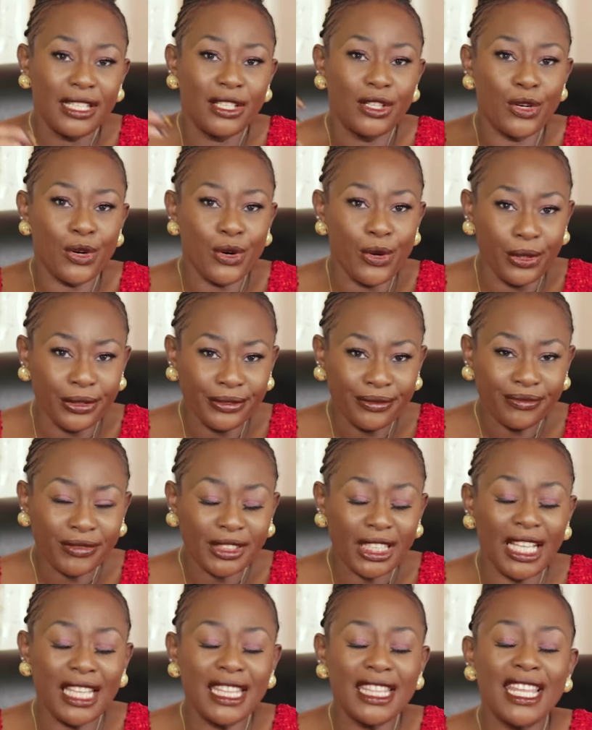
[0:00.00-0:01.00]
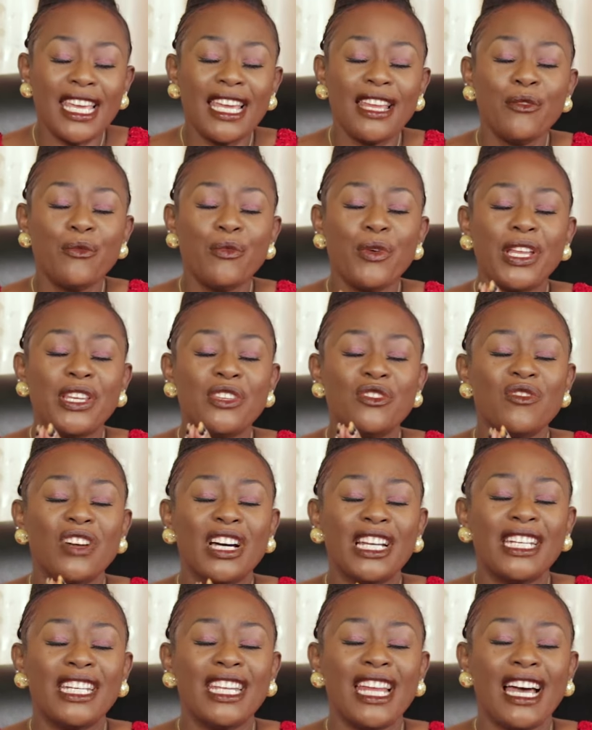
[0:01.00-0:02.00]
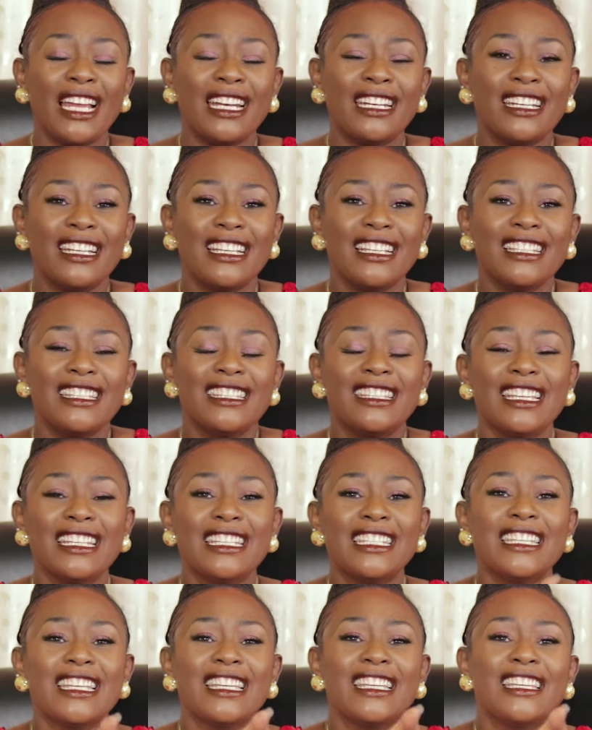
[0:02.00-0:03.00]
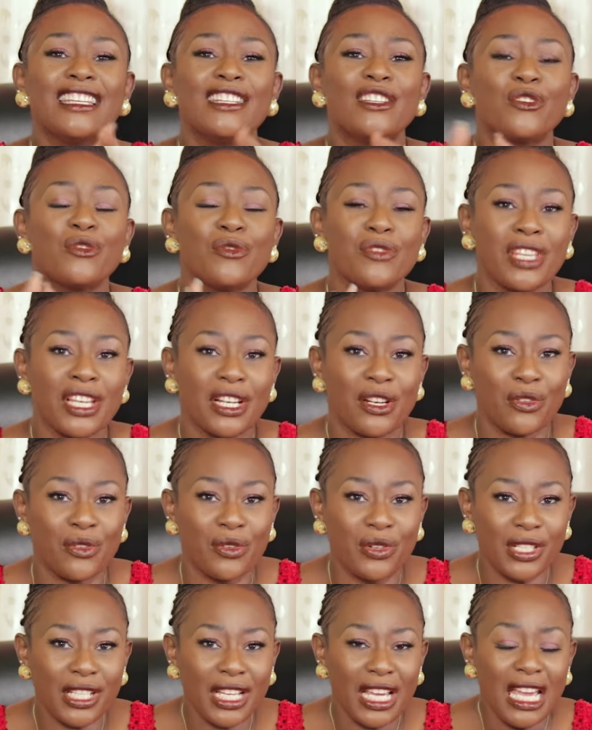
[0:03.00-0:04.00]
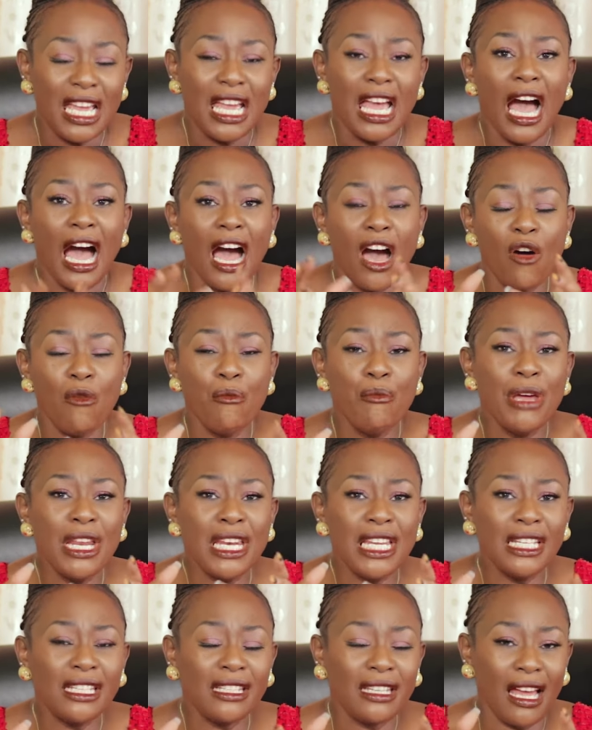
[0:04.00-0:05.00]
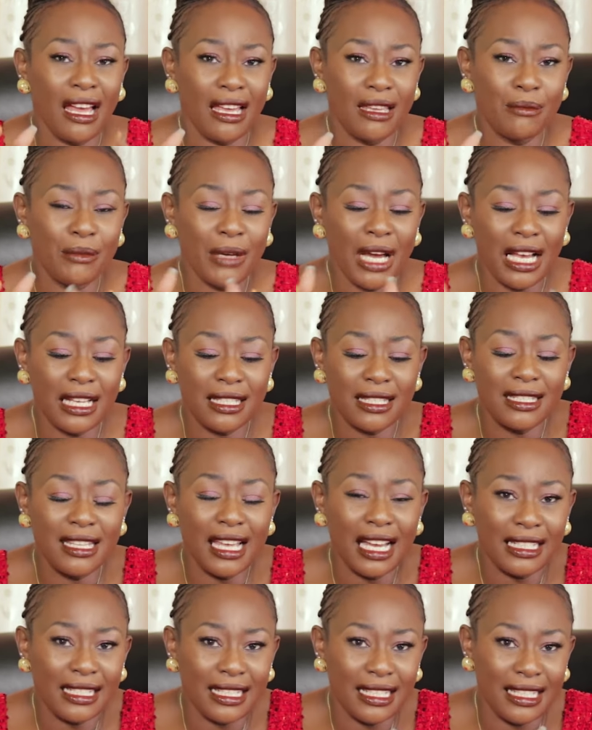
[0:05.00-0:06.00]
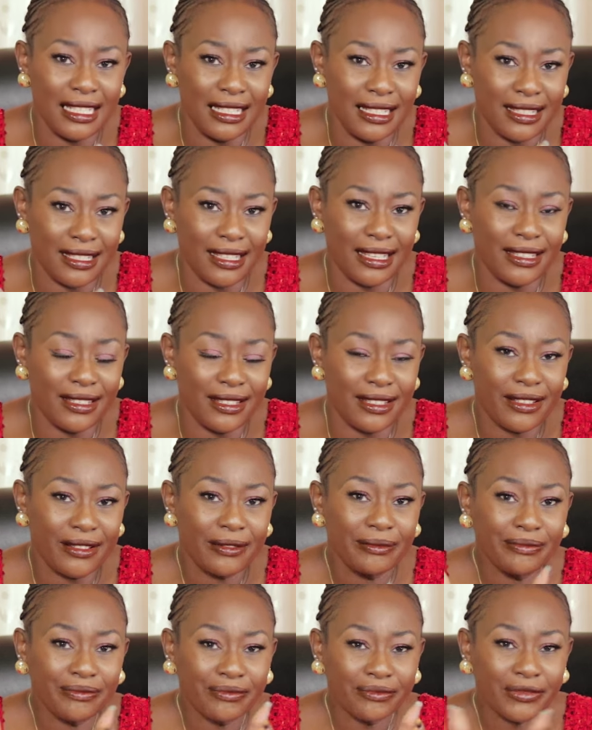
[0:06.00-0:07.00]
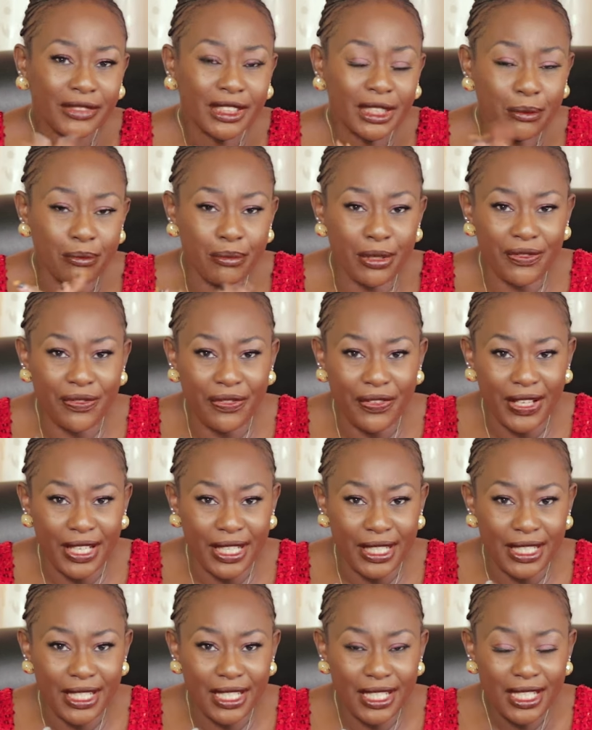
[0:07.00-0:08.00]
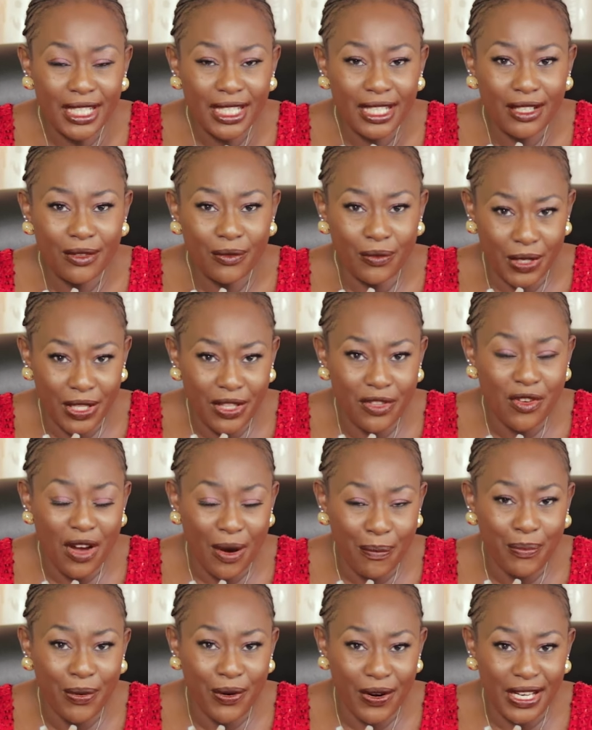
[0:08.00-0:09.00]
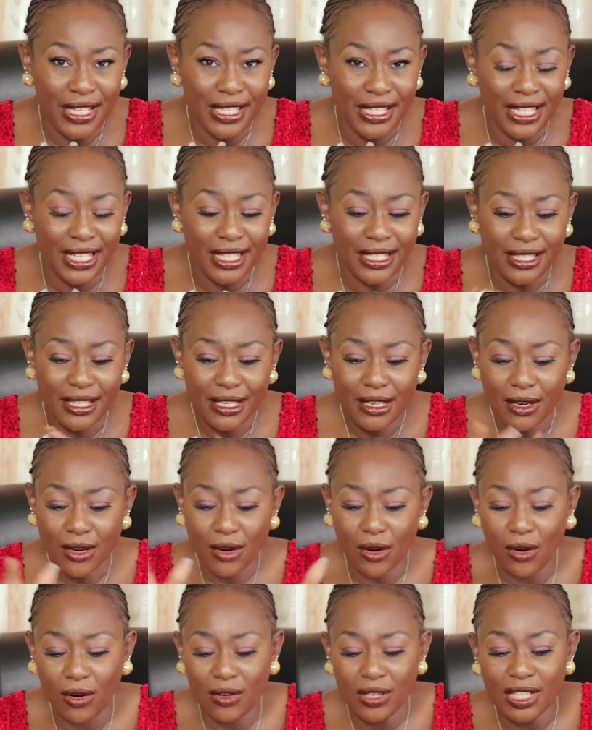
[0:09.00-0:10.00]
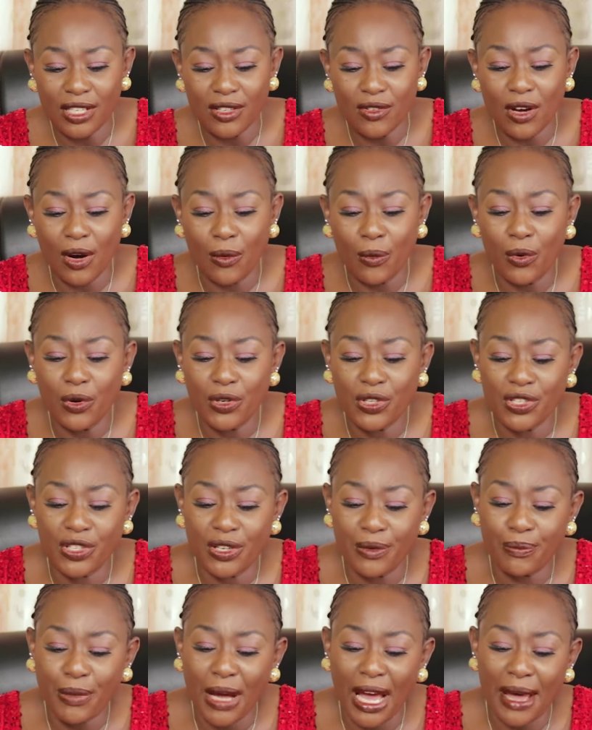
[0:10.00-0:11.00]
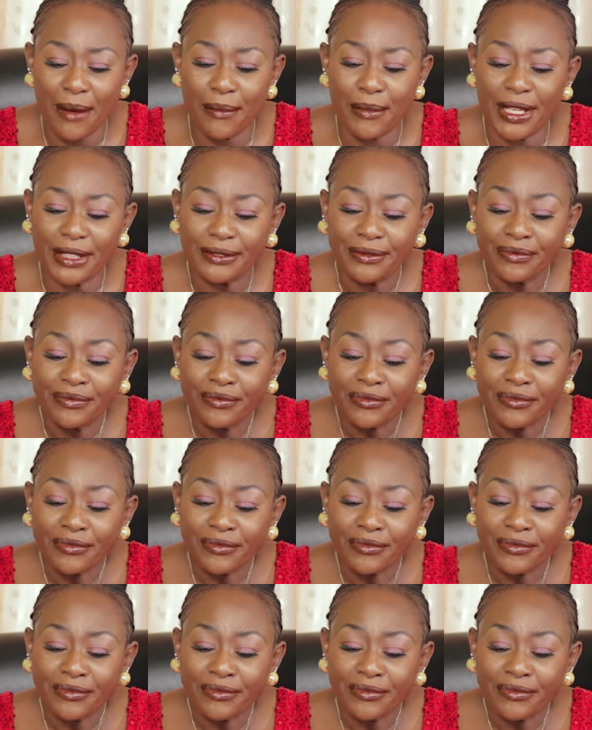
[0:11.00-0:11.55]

you know, and then when you are done, they take it to the Lord. How many times has that incense been filled with your praises or in your worship? Amen.